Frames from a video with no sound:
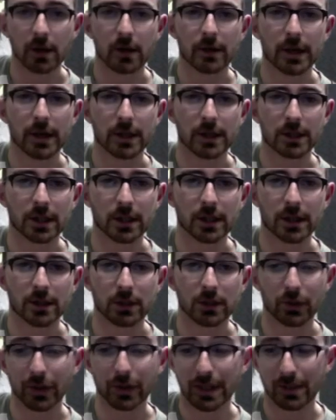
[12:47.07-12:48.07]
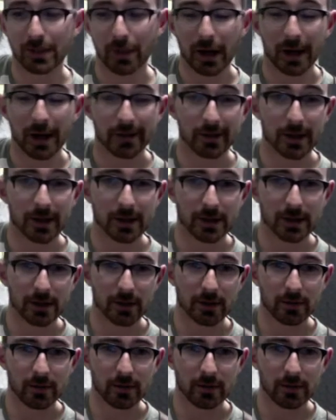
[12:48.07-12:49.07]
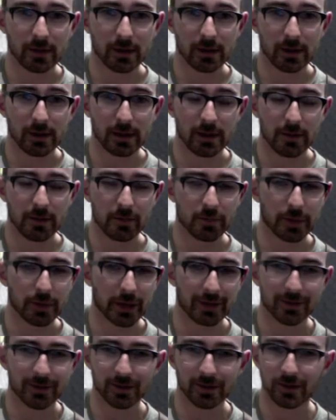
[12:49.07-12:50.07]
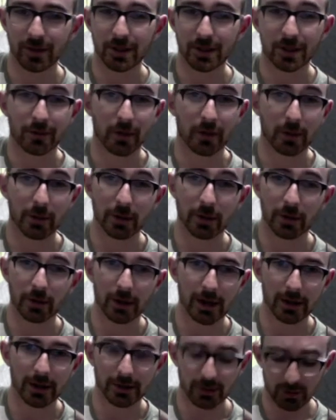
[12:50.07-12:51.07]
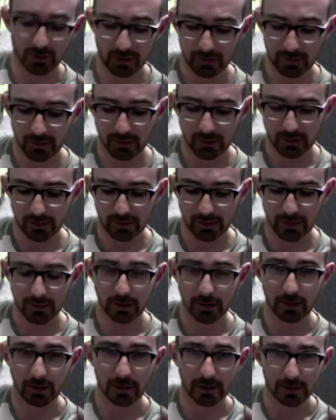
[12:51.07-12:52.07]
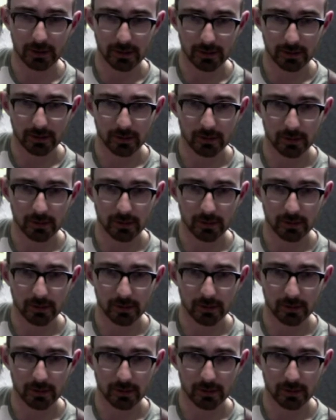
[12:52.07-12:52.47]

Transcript: That G natural is part of an A7, but it was really just fumbling around and looking for something nice.